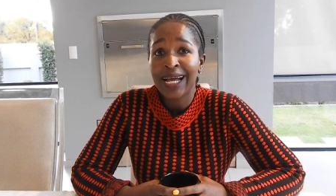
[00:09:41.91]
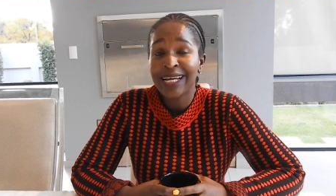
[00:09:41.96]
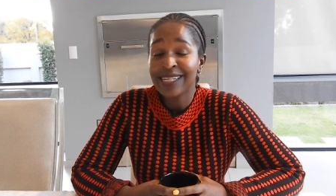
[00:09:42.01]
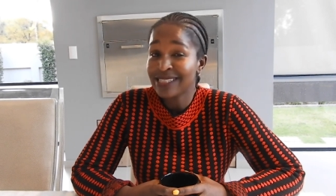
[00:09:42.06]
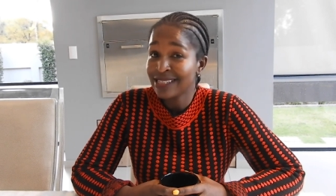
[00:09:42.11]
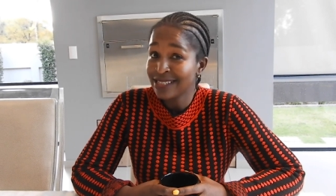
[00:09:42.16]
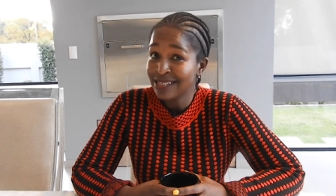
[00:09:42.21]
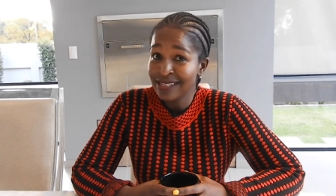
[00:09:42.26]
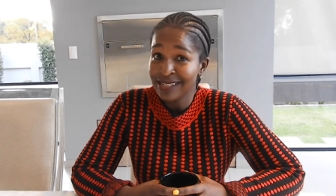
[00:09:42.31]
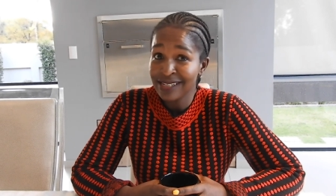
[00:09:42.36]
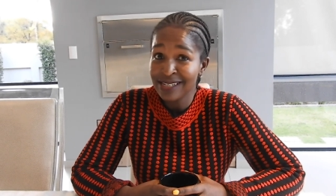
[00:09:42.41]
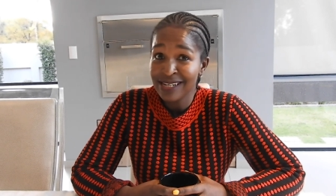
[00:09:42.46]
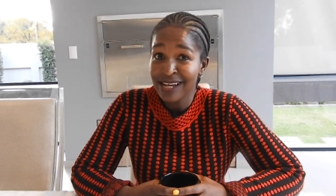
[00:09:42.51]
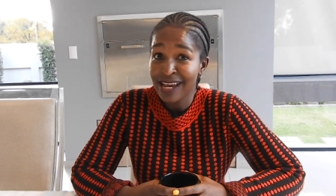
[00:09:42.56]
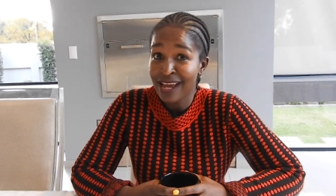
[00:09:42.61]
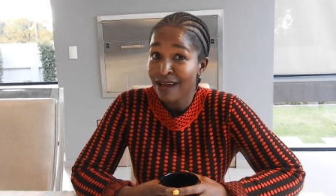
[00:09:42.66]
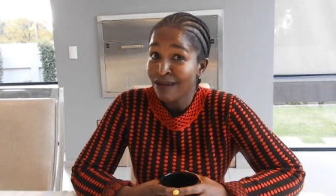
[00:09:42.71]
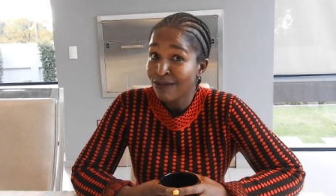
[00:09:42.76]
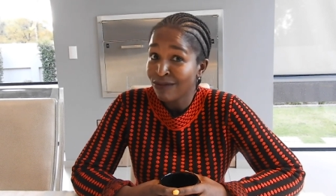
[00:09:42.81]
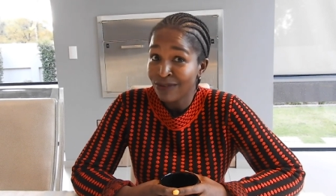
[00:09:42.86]
I didn't
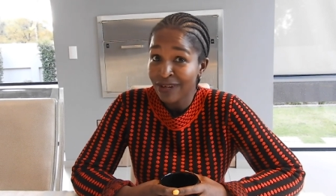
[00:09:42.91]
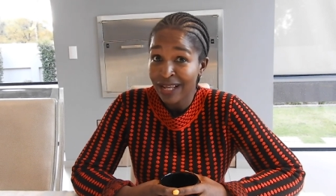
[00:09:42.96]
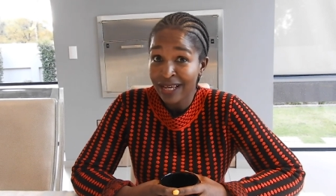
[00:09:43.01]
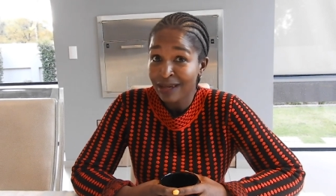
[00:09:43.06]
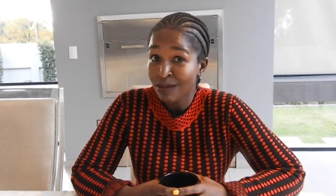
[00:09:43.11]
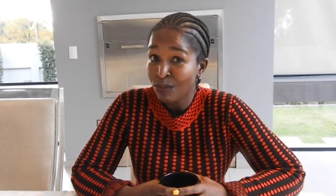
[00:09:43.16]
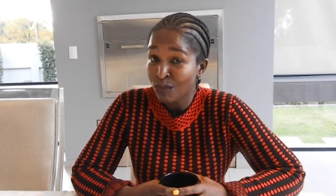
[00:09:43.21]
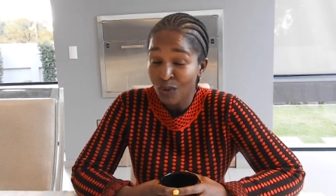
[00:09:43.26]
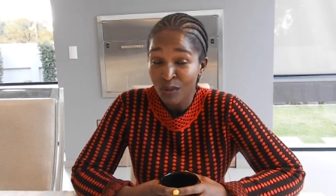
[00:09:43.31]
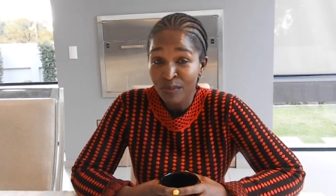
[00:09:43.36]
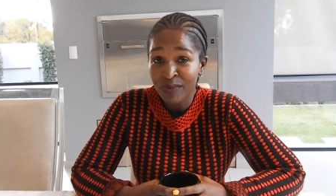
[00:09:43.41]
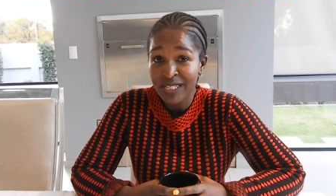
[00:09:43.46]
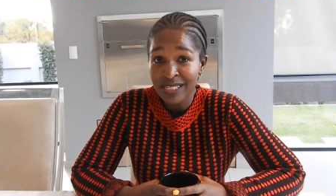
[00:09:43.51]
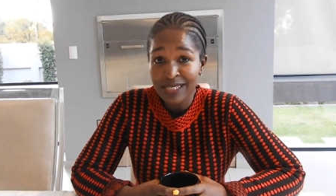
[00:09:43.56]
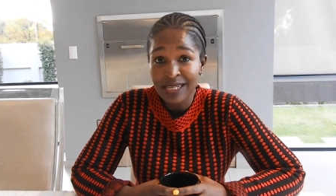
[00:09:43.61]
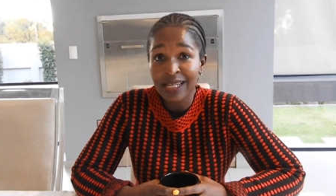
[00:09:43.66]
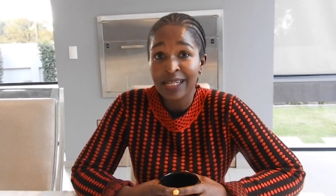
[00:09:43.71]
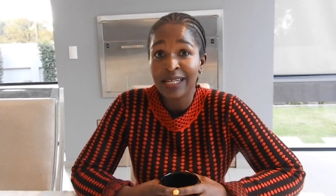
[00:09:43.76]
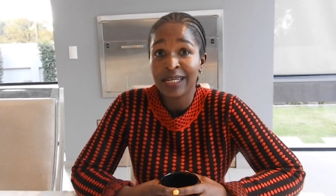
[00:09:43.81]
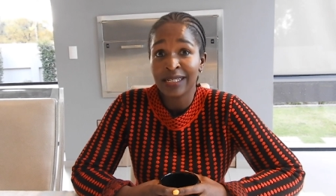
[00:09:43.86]
have like a proper
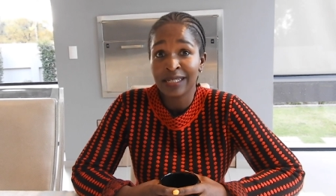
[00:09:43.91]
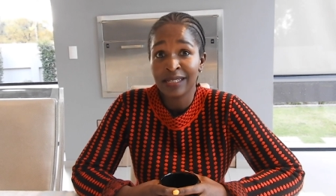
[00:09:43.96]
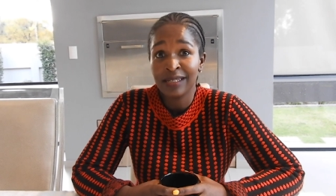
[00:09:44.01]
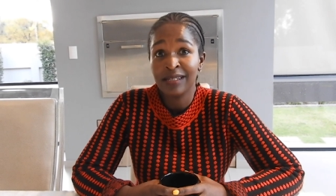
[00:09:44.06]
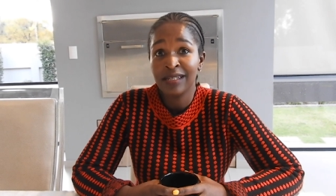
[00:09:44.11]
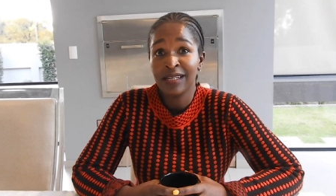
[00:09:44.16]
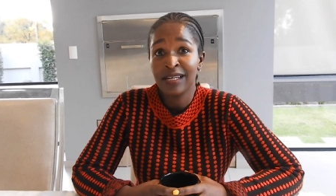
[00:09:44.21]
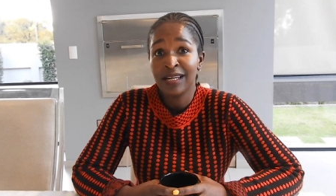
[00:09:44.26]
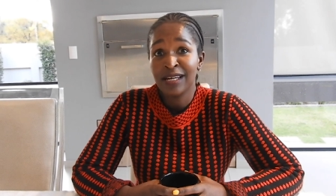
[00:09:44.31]
salary.